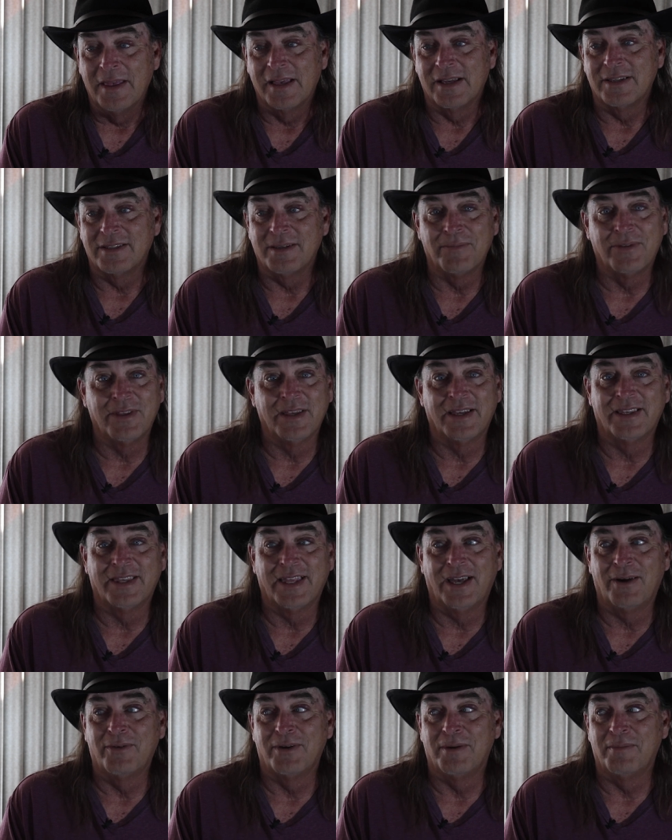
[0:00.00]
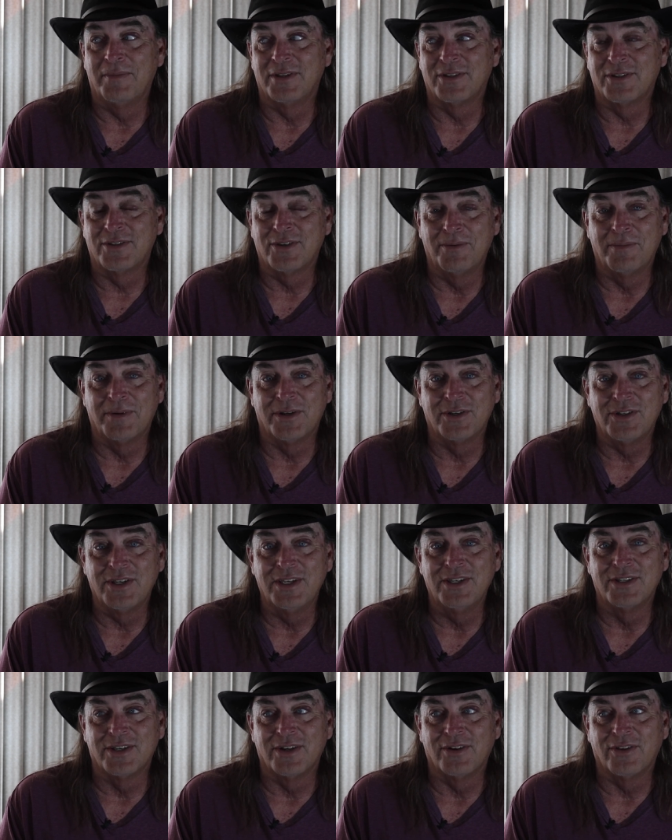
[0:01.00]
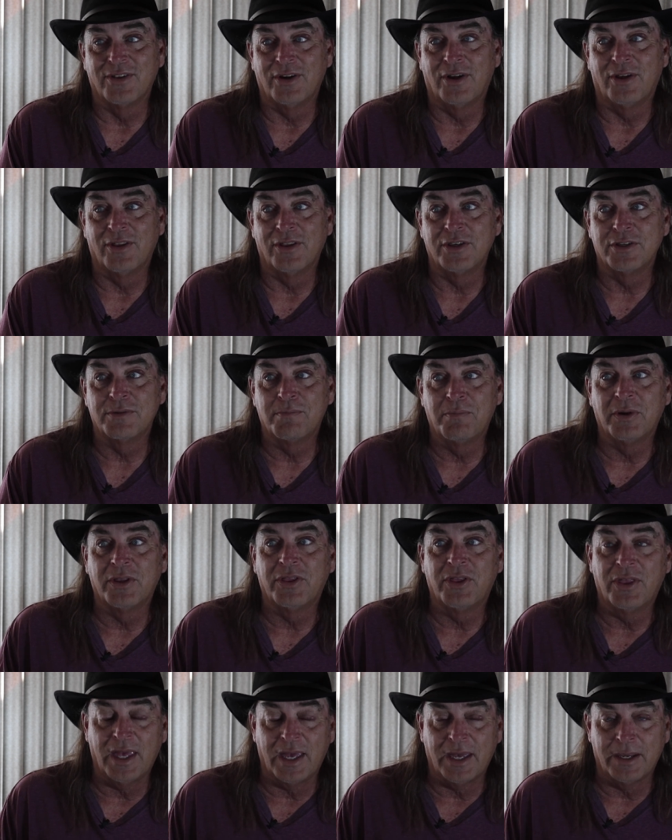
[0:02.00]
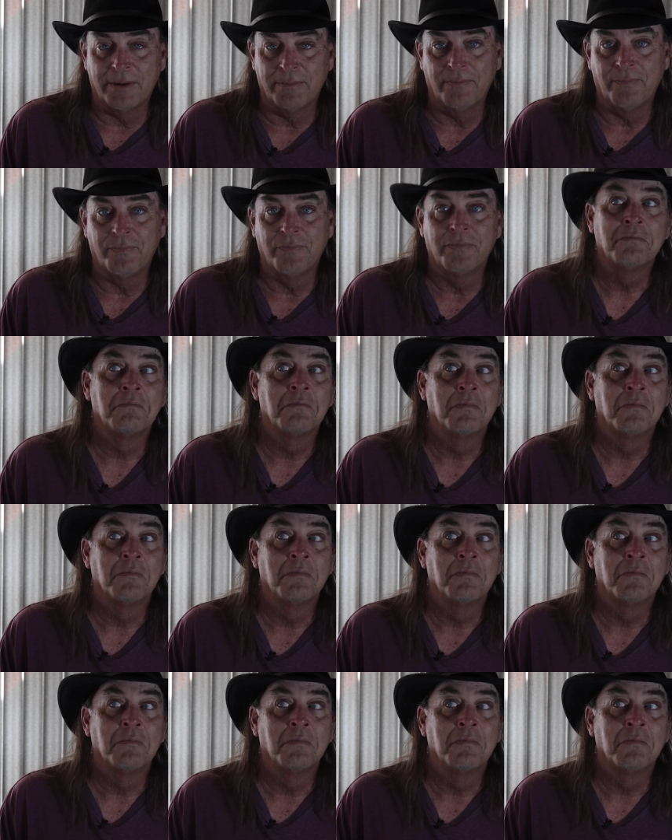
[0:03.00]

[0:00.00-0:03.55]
because I'm thinking that would have been so much easier than all this. But then